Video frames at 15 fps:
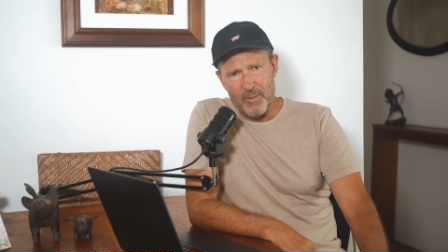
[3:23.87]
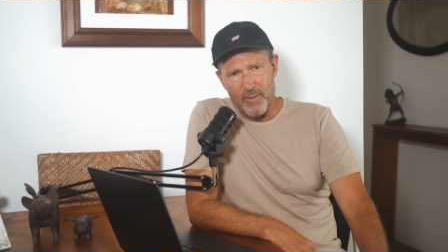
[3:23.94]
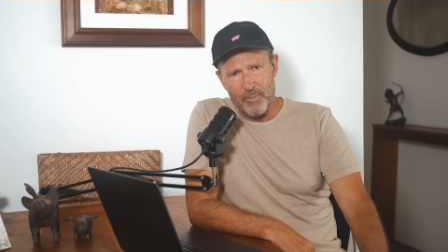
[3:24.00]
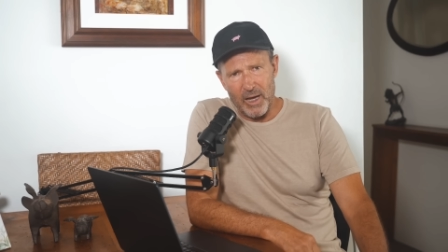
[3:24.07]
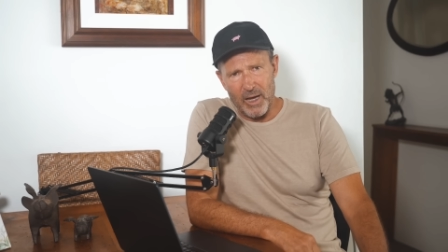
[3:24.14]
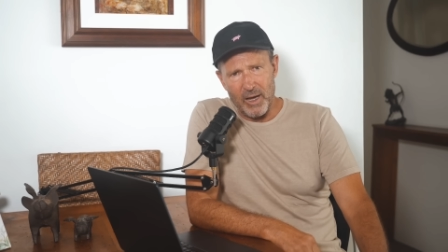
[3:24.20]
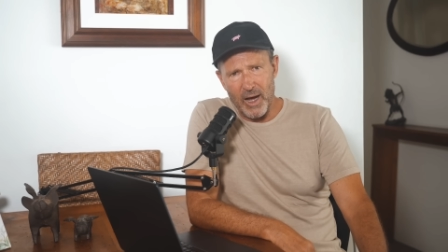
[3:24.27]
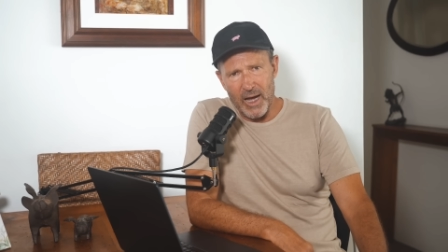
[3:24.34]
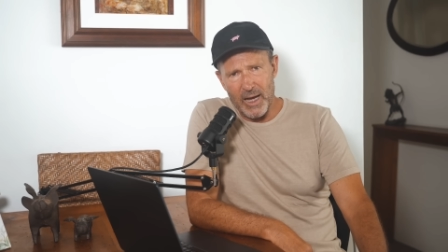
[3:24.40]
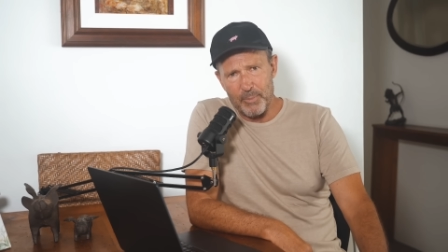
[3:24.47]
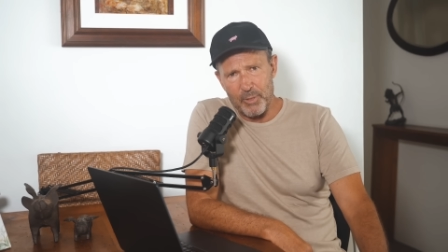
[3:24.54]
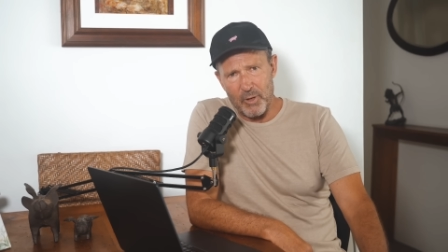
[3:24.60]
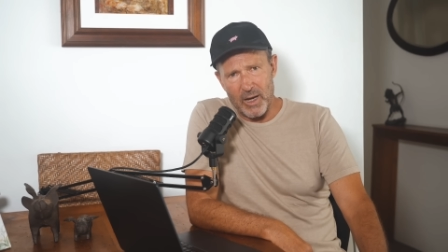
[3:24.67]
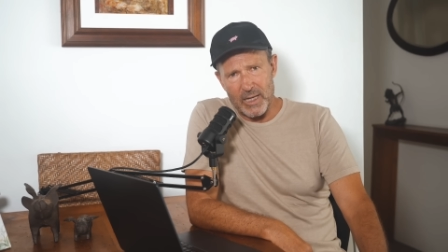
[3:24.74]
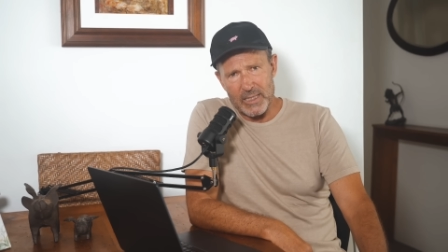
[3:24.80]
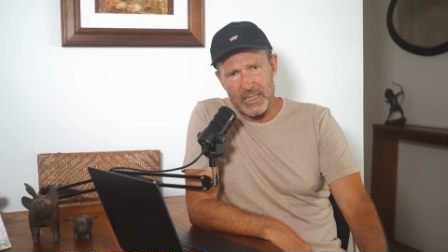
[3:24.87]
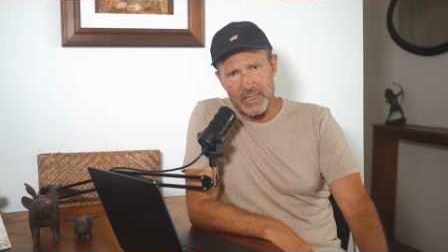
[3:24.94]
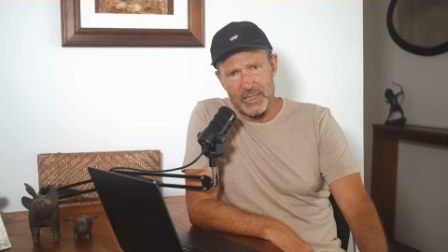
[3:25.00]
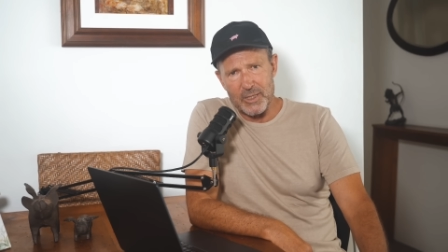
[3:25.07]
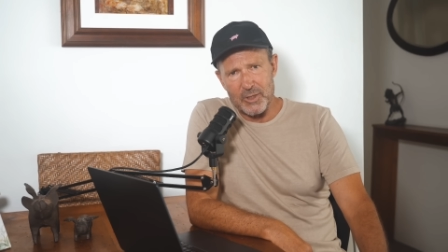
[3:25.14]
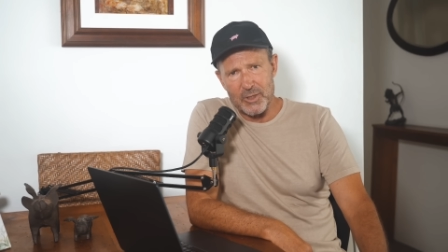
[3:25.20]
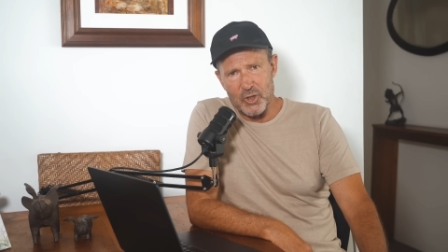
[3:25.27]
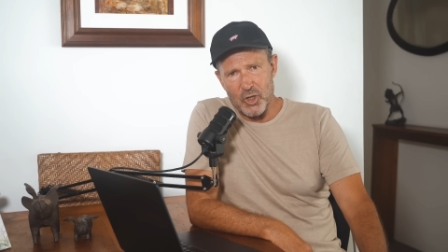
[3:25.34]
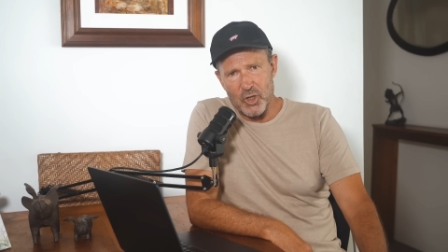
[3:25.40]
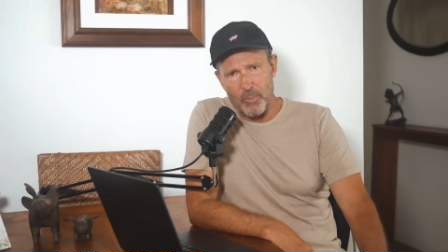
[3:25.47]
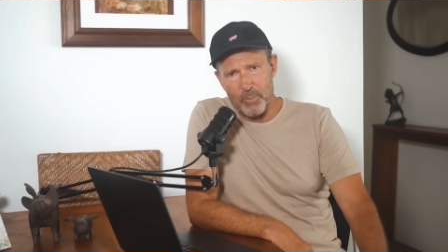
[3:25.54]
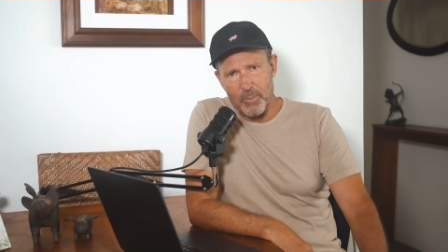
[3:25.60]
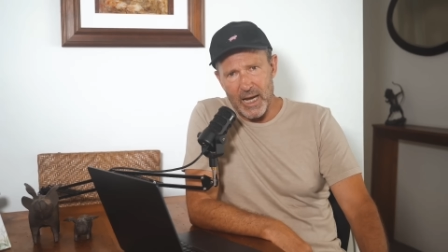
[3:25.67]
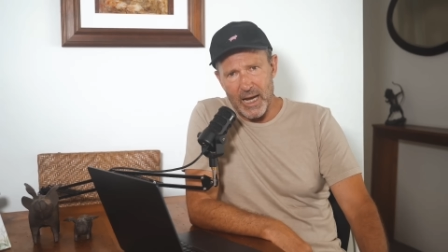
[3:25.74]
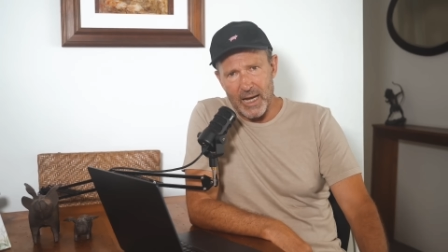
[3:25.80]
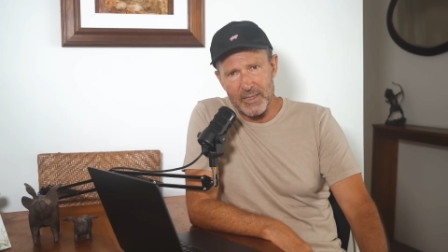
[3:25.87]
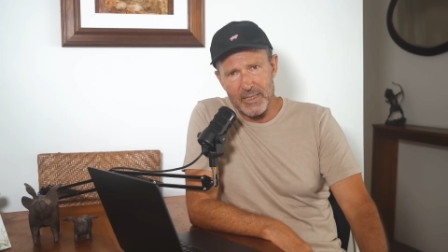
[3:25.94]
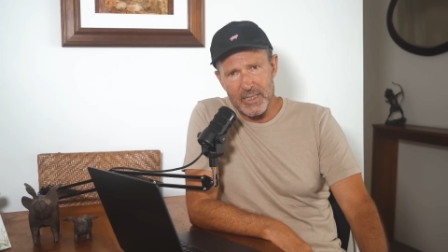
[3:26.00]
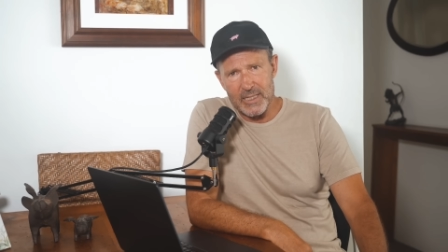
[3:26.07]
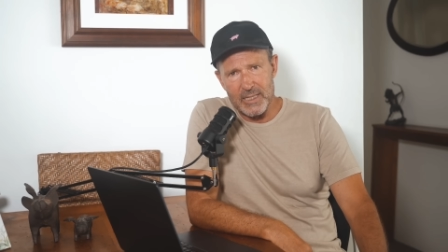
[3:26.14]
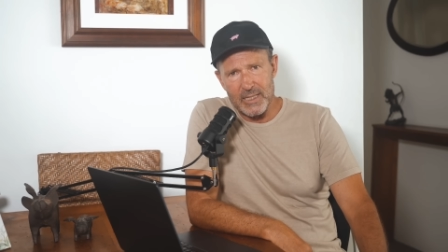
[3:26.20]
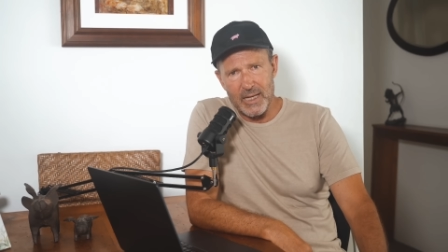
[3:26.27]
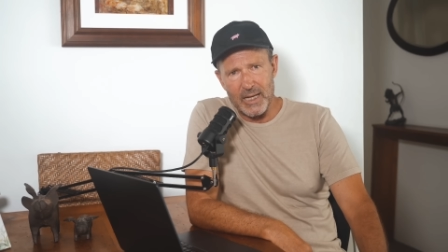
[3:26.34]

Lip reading: by higher prices, job cuts,